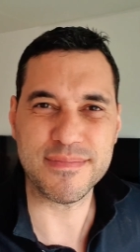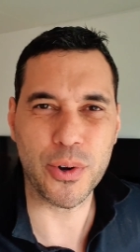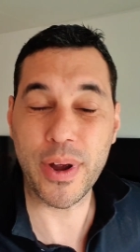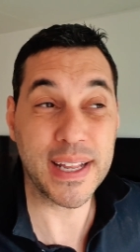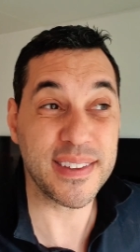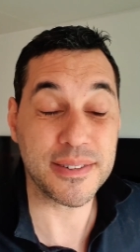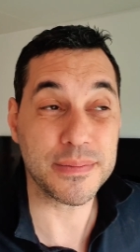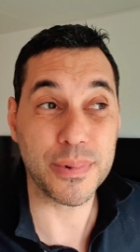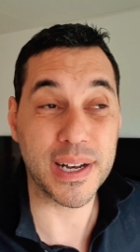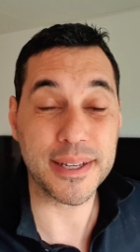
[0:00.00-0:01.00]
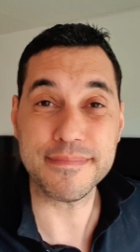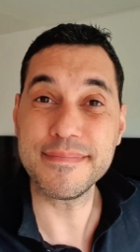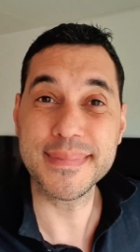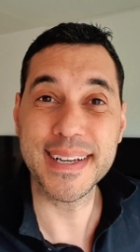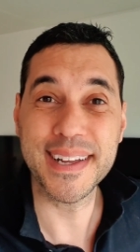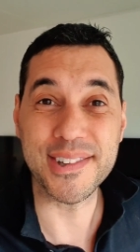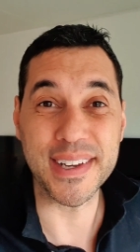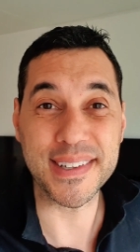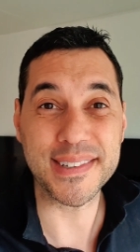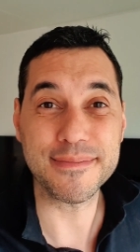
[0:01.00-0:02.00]
or anything really.
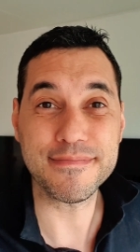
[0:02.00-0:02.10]
Cheers.